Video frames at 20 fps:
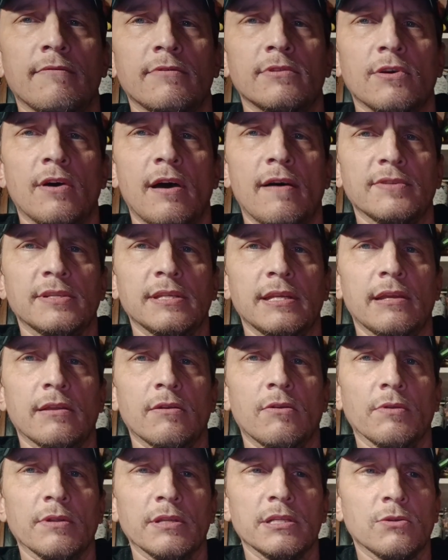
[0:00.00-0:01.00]
So obviously he
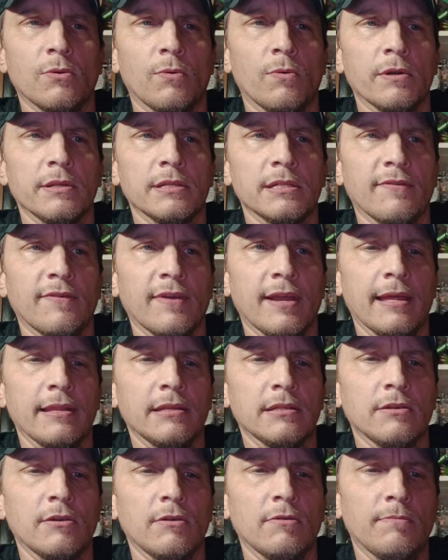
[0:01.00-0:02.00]
can hold a sword and stuff like
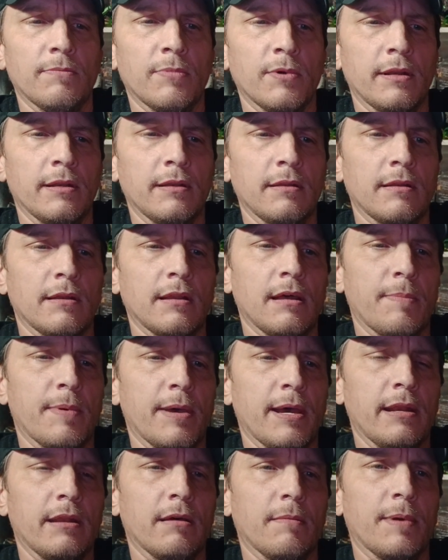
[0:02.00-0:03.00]
that too. Not
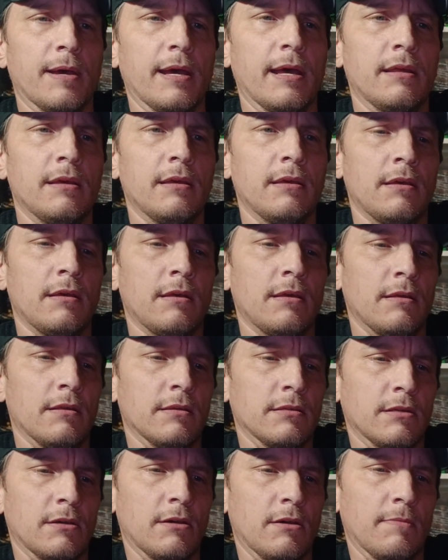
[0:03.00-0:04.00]
bad, not bad.
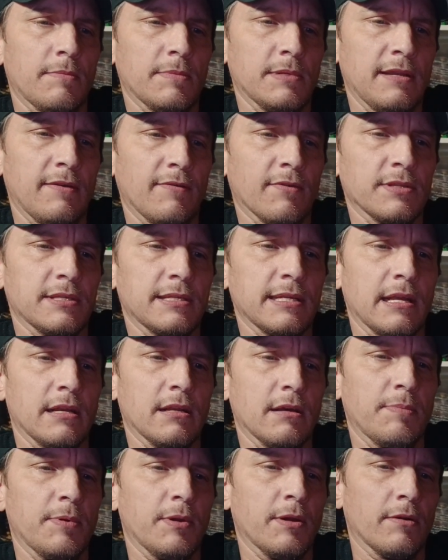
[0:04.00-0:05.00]
So let's see what's standing
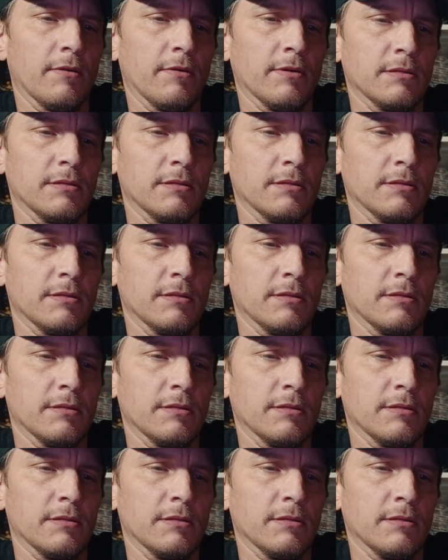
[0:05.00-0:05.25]
up here.